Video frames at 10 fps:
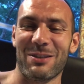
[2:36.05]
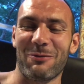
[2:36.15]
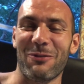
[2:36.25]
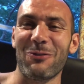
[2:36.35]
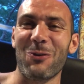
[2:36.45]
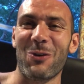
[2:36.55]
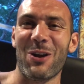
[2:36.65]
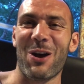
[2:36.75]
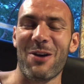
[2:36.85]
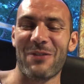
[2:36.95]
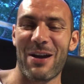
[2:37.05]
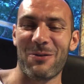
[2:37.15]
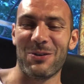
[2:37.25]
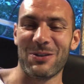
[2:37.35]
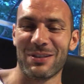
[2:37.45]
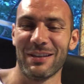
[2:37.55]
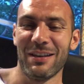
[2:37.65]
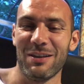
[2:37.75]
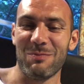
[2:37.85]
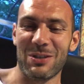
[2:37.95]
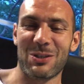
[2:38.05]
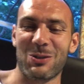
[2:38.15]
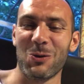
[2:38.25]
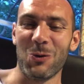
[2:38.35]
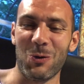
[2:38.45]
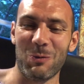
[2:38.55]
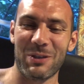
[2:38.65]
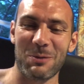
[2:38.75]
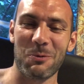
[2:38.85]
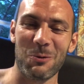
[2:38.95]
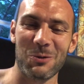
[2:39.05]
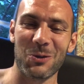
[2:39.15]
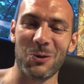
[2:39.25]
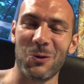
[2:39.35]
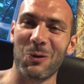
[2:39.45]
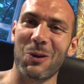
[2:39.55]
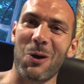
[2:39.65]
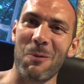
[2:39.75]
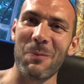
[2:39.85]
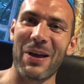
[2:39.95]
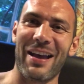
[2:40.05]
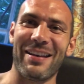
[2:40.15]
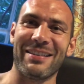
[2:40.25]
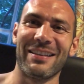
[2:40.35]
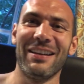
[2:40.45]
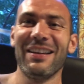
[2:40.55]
So for 4.5 hours, Mr. Paul Toole compared